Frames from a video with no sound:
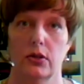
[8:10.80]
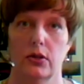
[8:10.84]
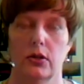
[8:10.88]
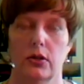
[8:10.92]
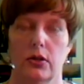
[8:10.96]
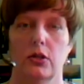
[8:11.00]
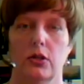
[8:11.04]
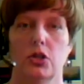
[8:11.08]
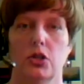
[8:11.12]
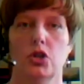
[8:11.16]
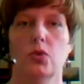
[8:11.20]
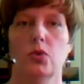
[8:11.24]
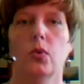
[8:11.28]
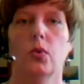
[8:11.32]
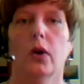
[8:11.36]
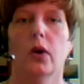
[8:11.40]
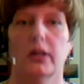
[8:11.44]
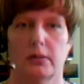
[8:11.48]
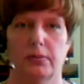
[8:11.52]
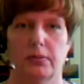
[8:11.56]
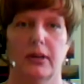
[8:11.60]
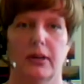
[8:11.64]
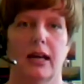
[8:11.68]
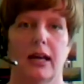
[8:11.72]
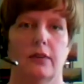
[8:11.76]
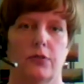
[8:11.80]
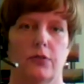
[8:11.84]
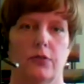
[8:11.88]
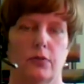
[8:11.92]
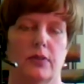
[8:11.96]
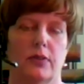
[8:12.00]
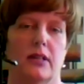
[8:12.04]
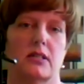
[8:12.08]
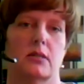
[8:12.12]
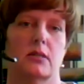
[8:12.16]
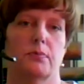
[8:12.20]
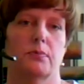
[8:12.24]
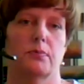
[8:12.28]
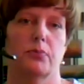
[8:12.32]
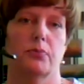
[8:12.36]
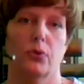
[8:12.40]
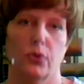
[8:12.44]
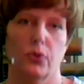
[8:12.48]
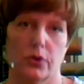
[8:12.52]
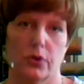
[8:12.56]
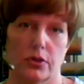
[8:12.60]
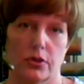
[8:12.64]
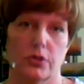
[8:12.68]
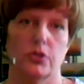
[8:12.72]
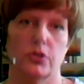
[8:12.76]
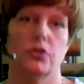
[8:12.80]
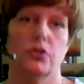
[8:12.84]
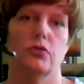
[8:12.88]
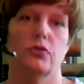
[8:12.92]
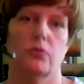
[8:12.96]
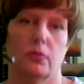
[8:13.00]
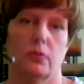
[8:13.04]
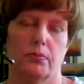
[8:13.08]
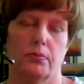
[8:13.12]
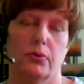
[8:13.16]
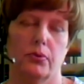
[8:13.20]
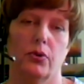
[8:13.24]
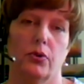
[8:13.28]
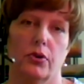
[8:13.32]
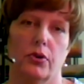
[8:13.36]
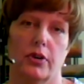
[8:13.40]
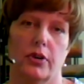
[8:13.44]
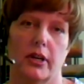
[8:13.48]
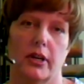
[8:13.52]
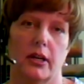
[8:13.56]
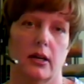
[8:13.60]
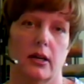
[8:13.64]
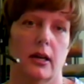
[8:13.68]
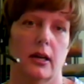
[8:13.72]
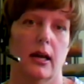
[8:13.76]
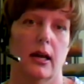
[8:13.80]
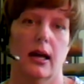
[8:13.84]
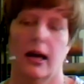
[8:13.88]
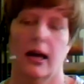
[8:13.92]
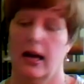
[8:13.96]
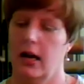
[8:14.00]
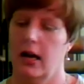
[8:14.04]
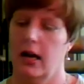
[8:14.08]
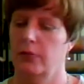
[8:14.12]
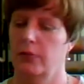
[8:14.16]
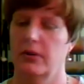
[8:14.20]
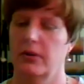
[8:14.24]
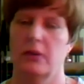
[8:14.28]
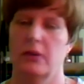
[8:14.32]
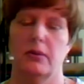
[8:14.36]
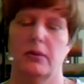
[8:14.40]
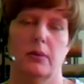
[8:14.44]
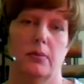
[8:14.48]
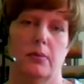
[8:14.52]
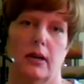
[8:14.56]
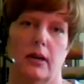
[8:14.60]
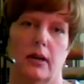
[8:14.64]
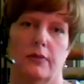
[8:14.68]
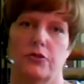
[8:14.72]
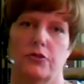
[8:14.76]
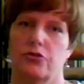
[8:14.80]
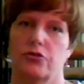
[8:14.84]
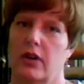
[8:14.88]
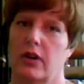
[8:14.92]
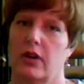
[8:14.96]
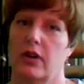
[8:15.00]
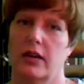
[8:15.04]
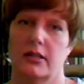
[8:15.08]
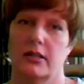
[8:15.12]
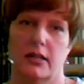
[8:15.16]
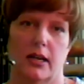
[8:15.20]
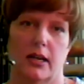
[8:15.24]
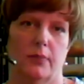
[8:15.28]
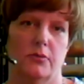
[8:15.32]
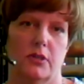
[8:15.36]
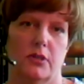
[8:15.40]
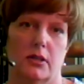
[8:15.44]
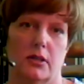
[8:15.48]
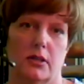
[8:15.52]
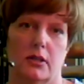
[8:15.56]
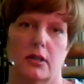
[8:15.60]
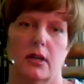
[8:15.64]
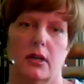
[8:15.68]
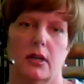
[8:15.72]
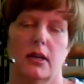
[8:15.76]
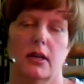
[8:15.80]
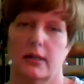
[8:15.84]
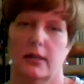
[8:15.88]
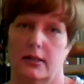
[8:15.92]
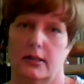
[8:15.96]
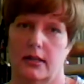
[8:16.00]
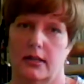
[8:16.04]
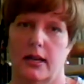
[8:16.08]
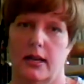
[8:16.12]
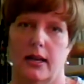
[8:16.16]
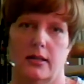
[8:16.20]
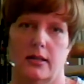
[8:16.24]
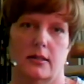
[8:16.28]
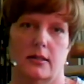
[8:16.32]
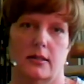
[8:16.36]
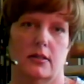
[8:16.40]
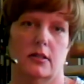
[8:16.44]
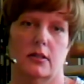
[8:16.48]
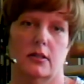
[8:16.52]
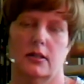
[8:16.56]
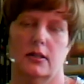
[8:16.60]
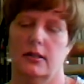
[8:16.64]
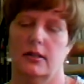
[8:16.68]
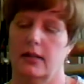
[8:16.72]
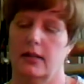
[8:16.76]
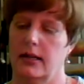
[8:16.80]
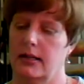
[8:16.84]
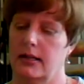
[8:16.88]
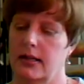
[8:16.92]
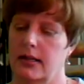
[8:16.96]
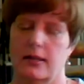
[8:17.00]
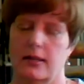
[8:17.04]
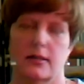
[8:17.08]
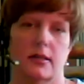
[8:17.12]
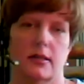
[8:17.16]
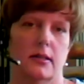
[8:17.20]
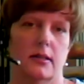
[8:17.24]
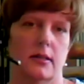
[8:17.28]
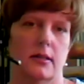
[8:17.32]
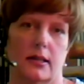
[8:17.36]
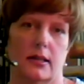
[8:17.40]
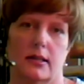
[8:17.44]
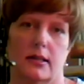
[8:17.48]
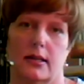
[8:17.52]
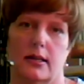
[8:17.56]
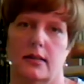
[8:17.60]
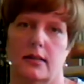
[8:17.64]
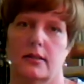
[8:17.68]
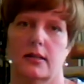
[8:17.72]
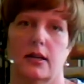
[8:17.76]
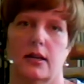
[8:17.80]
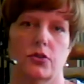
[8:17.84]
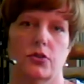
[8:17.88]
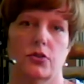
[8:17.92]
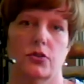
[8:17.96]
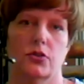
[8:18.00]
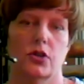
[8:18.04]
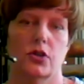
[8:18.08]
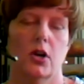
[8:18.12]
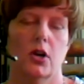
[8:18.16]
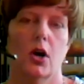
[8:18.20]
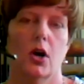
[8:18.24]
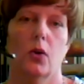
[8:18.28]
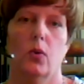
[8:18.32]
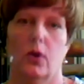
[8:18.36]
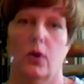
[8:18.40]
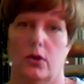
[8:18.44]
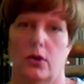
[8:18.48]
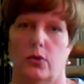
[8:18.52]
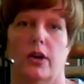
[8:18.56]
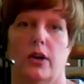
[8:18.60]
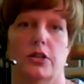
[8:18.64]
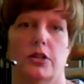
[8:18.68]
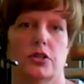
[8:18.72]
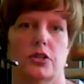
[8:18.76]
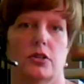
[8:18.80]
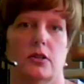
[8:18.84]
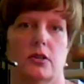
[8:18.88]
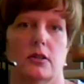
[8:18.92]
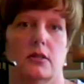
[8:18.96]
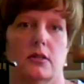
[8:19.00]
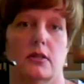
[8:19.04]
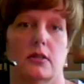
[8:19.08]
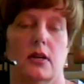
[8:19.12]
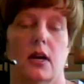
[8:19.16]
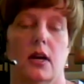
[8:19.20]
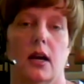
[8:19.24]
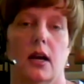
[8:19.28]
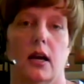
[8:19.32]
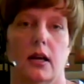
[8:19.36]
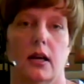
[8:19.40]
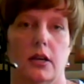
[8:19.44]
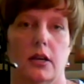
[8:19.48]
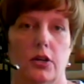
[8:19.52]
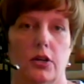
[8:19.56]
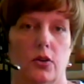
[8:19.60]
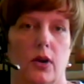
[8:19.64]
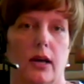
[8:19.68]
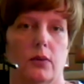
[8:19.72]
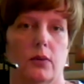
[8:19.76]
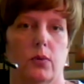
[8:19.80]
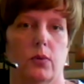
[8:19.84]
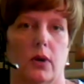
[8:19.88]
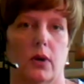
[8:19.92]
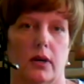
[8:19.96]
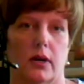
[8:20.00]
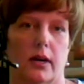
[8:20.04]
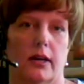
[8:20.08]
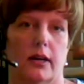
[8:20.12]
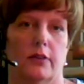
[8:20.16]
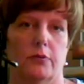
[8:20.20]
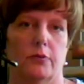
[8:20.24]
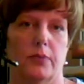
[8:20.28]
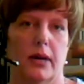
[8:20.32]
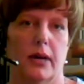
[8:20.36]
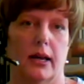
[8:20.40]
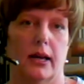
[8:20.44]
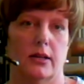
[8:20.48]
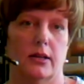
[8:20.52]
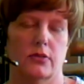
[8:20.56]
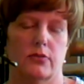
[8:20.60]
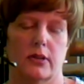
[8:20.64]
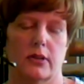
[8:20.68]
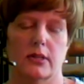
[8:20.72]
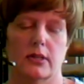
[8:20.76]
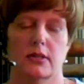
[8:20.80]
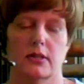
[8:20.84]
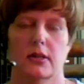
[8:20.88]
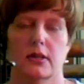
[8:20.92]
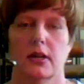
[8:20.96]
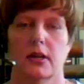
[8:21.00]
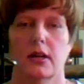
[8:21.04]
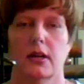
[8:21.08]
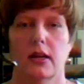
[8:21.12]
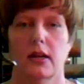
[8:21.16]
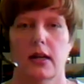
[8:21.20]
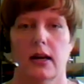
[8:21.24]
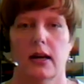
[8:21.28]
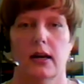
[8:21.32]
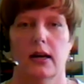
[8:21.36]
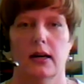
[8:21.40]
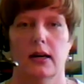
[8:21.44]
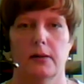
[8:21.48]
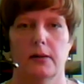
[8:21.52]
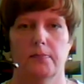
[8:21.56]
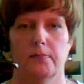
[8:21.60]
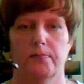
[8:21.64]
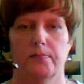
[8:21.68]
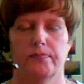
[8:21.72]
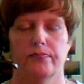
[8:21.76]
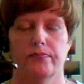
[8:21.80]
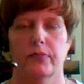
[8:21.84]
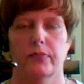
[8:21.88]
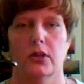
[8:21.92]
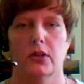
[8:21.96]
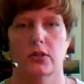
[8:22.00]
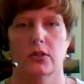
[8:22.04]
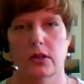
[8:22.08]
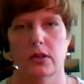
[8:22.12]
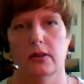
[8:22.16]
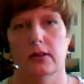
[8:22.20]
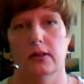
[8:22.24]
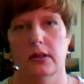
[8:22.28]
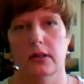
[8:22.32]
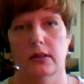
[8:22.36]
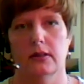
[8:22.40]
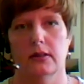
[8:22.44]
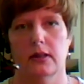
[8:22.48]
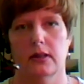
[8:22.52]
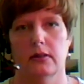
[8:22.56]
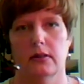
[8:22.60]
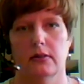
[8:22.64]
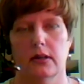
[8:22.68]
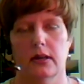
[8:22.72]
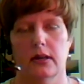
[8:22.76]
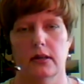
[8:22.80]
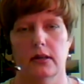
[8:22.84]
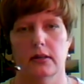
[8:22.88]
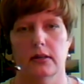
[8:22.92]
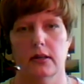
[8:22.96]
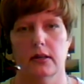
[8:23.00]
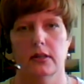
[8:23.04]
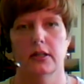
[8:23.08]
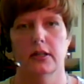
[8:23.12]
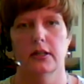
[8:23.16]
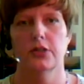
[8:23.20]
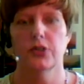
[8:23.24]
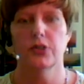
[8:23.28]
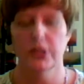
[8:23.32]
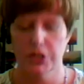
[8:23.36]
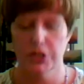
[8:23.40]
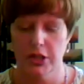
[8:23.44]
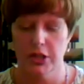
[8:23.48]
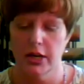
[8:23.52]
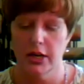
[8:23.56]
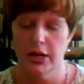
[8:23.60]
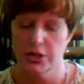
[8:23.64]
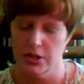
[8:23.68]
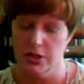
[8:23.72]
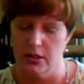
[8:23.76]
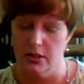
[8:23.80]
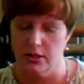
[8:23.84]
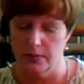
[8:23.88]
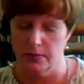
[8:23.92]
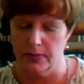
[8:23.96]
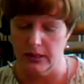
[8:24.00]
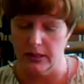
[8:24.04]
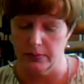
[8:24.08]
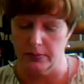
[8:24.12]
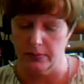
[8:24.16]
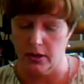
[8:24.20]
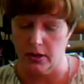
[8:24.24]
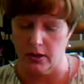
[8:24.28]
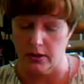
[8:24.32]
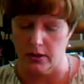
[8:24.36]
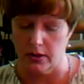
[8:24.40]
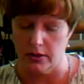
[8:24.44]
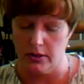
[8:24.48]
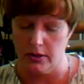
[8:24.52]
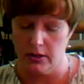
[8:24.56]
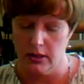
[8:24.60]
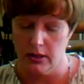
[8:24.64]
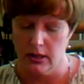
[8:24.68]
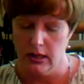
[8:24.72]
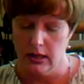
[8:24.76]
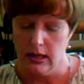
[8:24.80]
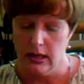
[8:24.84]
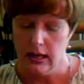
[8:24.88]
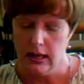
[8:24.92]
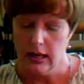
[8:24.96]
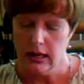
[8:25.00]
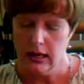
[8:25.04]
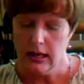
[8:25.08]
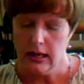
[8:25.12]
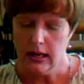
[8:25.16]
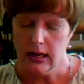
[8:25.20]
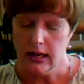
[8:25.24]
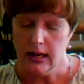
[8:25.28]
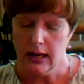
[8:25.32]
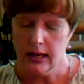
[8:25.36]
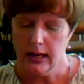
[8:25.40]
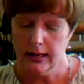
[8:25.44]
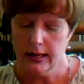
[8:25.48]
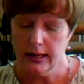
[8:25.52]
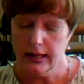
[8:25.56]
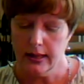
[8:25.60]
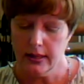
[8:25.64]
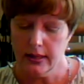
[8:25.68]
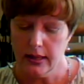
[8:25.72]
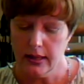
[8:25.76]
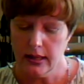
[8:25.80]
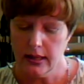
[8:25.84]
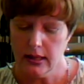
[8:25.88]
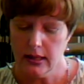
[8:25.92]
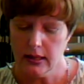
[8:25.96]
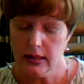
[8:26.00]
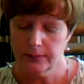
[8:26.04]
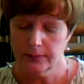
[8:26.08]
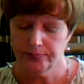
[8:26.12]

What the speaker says: you want a platform that supports you reporting how many people have attempted the test. Did they test in? Did they test out? What questions, had what kind of pass rates? So the continuing education is a big part. And I think